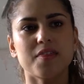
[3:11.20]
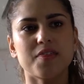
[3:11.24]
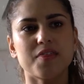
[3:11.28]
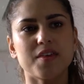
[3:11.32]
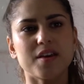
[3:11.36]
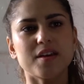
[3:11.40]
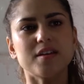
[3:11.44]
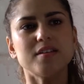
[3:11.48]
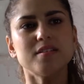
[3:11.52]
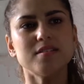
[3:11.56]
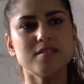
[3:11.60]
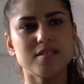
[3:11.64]

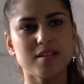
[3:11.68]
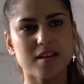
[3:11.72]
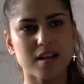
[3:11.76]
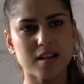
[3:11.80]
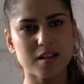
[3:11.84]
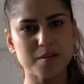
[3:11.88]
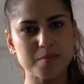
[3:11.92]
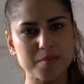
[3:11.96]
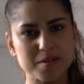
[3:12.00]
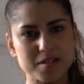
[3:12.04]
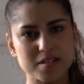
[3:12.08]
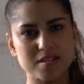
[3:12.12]
The
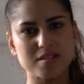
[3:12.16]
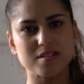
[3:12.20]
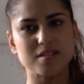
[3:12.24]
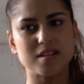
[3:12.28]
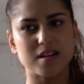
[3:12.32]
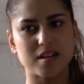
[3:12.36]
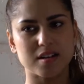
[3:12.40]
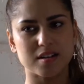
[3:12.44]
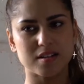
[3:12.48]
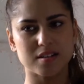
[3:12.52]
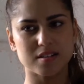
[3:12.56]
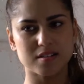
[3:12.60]
elements
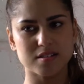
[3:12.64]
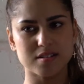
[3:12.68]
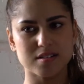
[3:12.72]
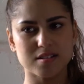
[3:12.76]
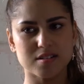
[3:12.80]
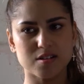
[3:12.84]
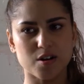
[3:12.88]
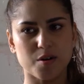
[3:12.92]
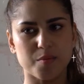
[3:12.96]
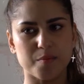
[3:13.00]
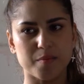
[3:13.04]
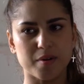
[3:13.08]
that
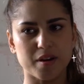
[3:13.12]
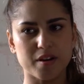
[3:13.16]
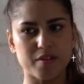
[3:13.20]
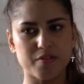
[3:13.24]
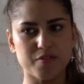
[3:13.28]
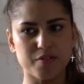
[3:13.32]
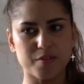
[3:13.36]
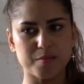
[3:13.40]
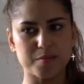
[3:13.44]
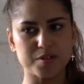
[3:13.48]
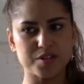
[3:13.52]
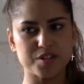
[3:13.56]
stop me
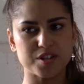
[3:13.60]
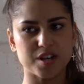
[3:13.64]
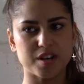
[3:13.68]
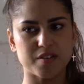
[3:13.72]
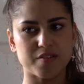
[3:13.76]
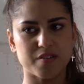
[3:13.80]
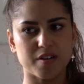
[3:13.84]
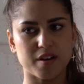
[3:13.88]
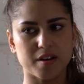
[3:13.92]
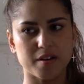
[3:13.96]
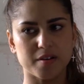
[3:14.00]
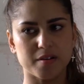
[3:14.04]
from
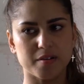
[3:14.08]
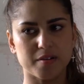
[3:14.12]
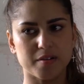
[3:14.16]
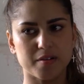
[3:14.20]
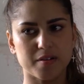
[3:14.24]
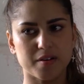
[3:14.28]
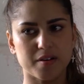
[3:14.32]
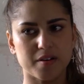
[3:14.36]
achieving